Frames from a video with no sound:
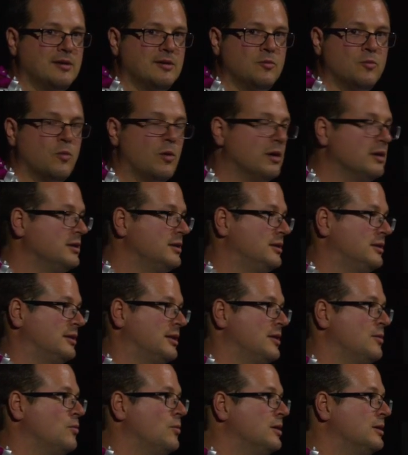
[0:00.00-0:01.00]
wonder
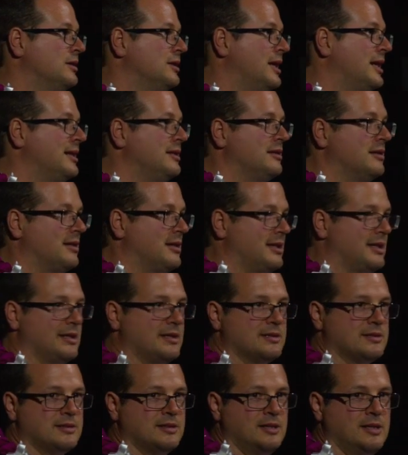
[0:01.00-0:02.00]
and want other
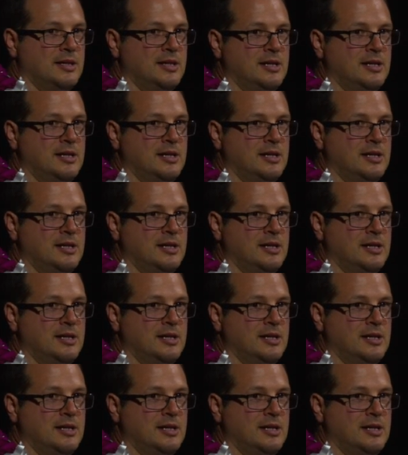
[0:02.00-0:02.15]
things.